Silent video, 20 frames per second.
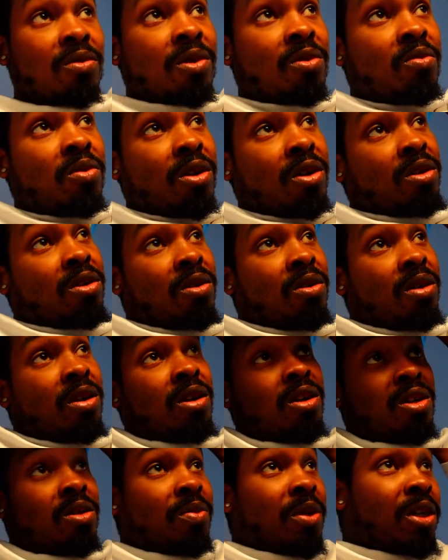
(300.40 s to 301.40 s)
when you brush your
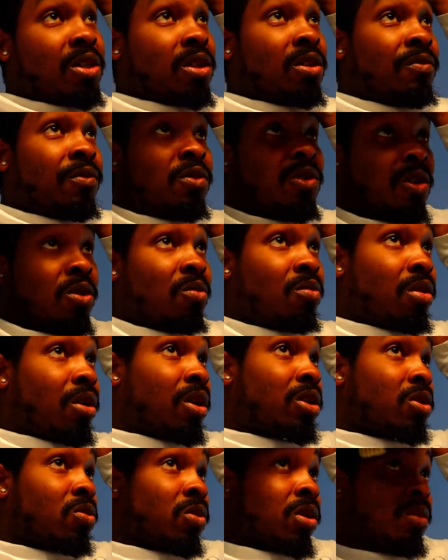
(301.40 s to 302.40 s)
hair, especially if you don't
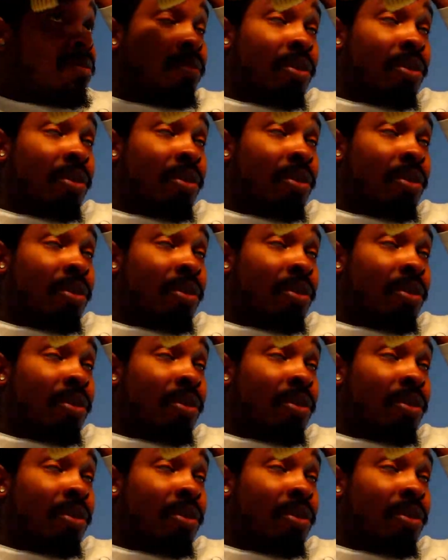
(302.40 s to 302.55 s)
brush with a